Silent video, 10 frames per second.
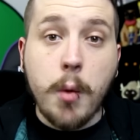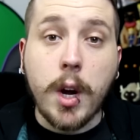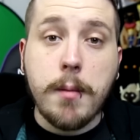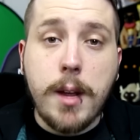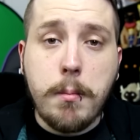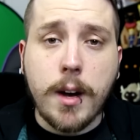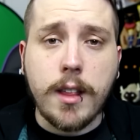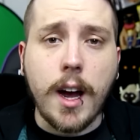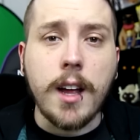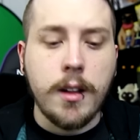And what I mean by
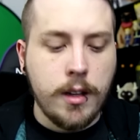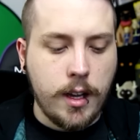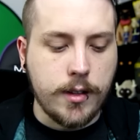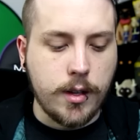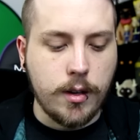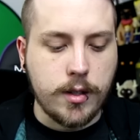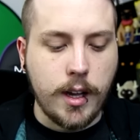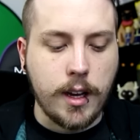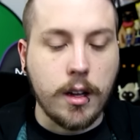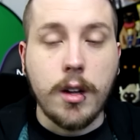that is there's
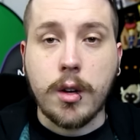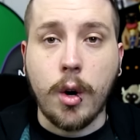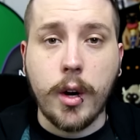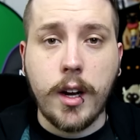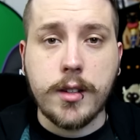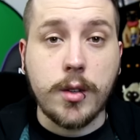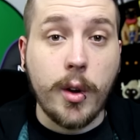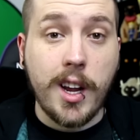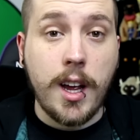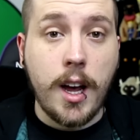like kore,
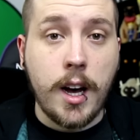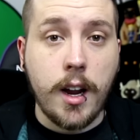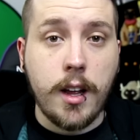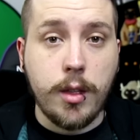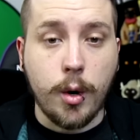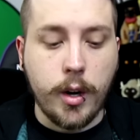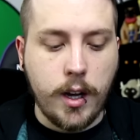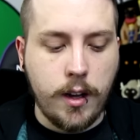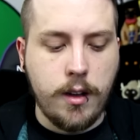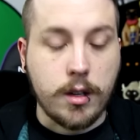sore, are,
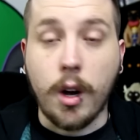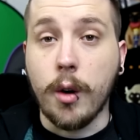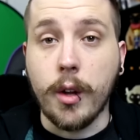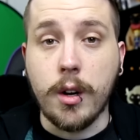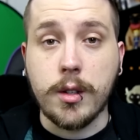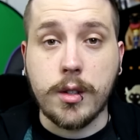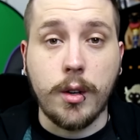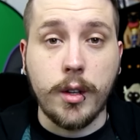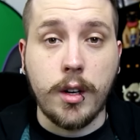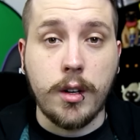dore, kono,
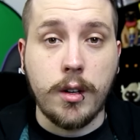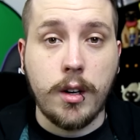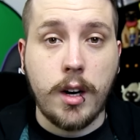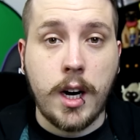sono,